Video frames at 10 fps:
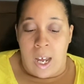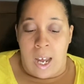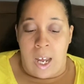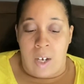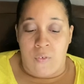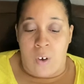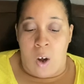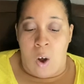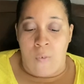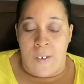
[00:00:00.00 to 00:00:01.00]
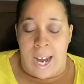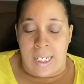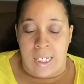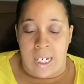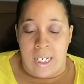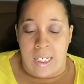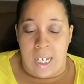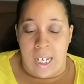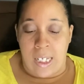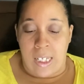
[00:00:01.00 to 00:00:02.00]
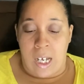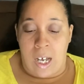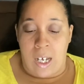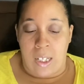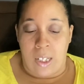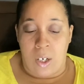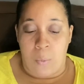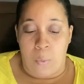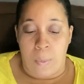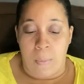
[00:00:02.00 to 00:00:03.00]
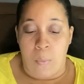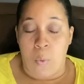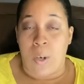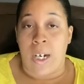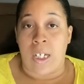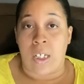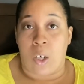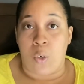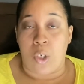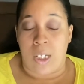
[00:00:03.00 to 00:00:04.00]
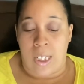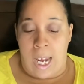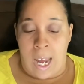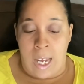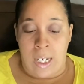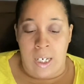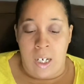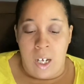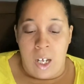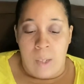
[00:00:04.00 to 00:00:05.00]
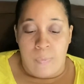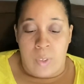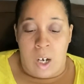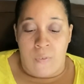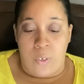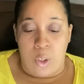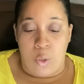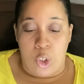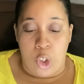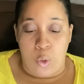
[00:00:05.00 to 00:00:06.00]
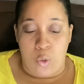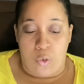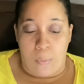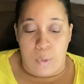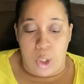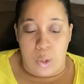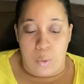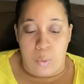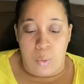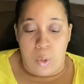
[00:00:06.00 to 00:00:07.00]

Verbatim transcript: And for all vaccinated guests, there will be more excursions added for you to choose from too.